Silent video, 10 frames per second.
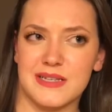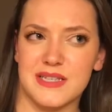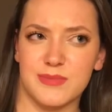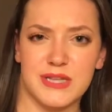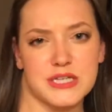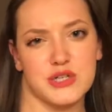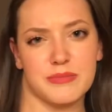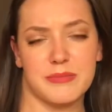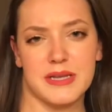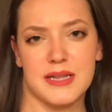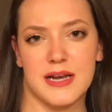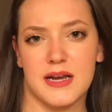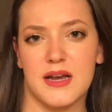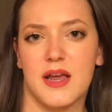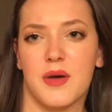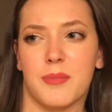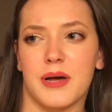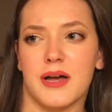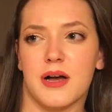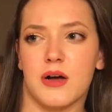something that shouldn't be there,
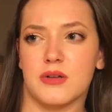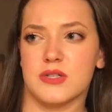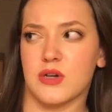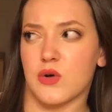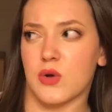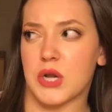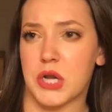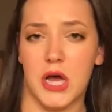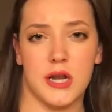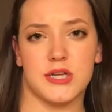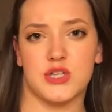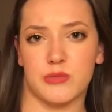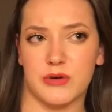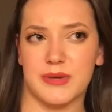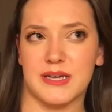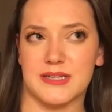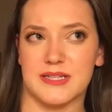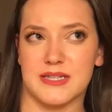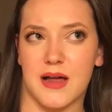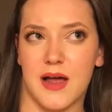but also not a tumor because
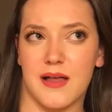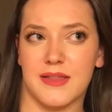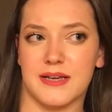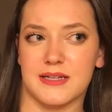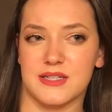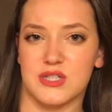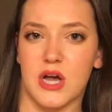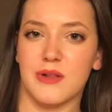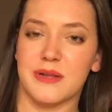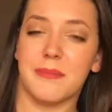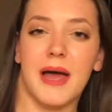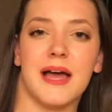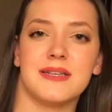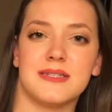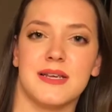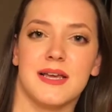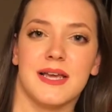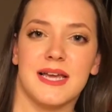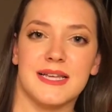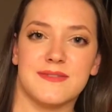it's not like a solid mass.
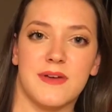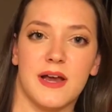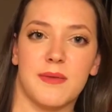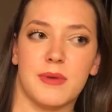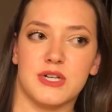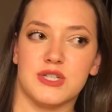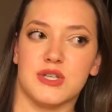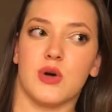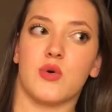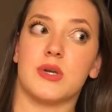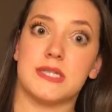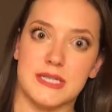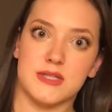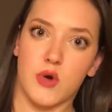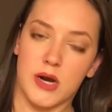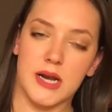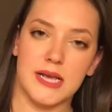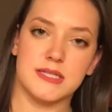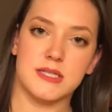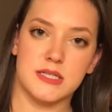It's very much so
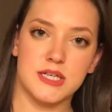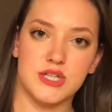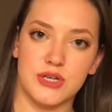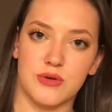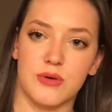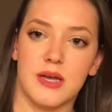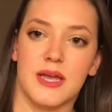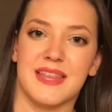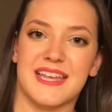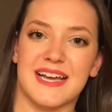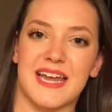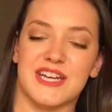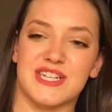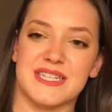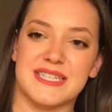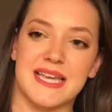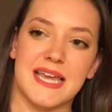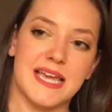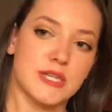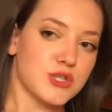disorganized tissue that kind of just
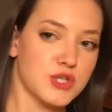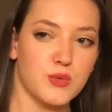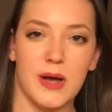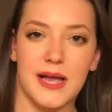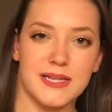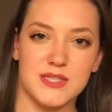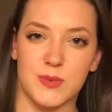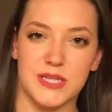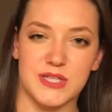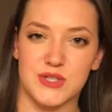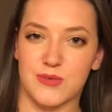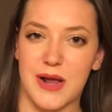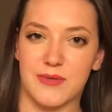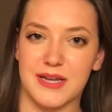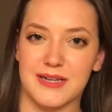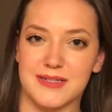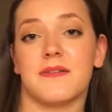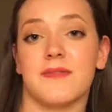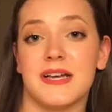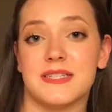intertwines with its surroundings.
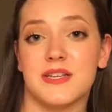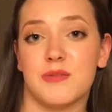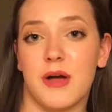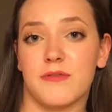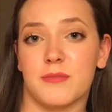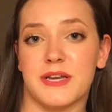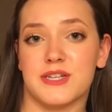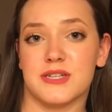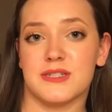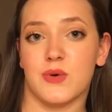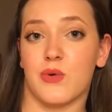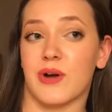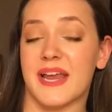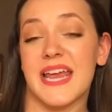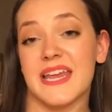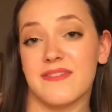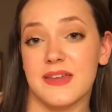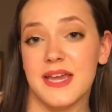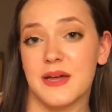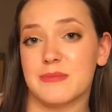Vascular malformations, or
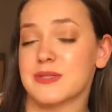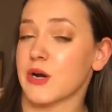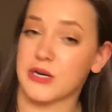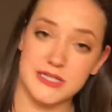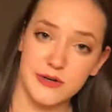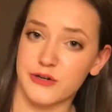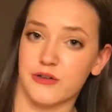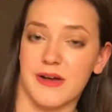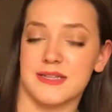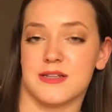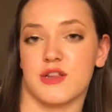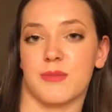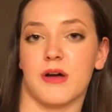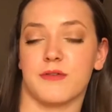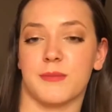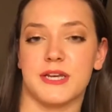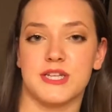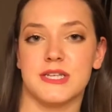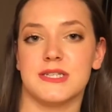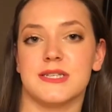AVMs, arterial vascular
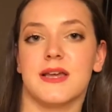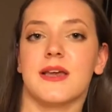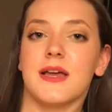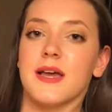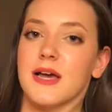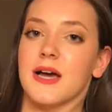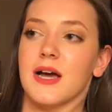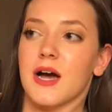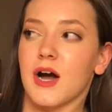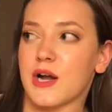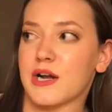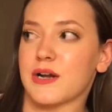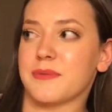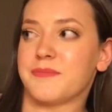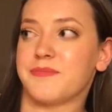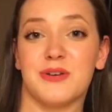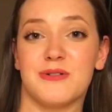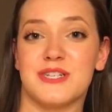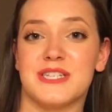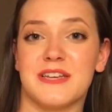malformations, are
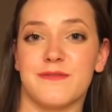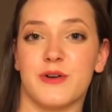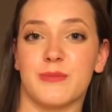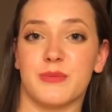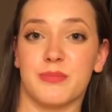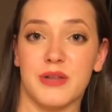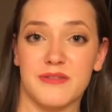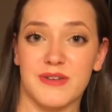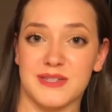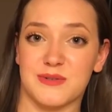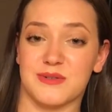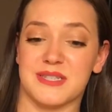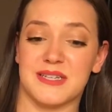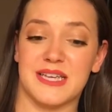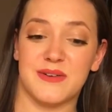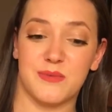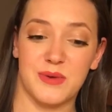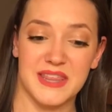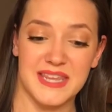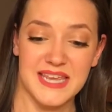huge deformed blood vessels
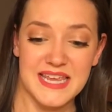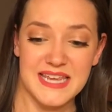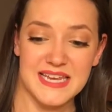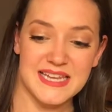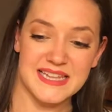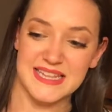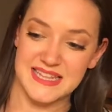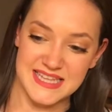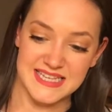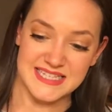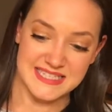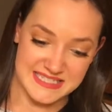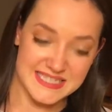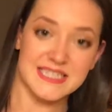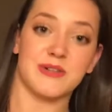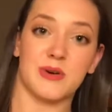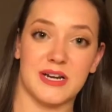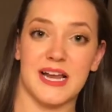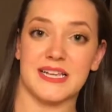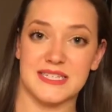within this
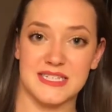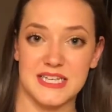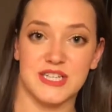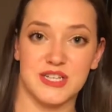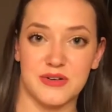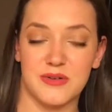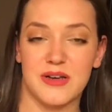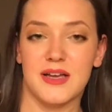disorganized tissue.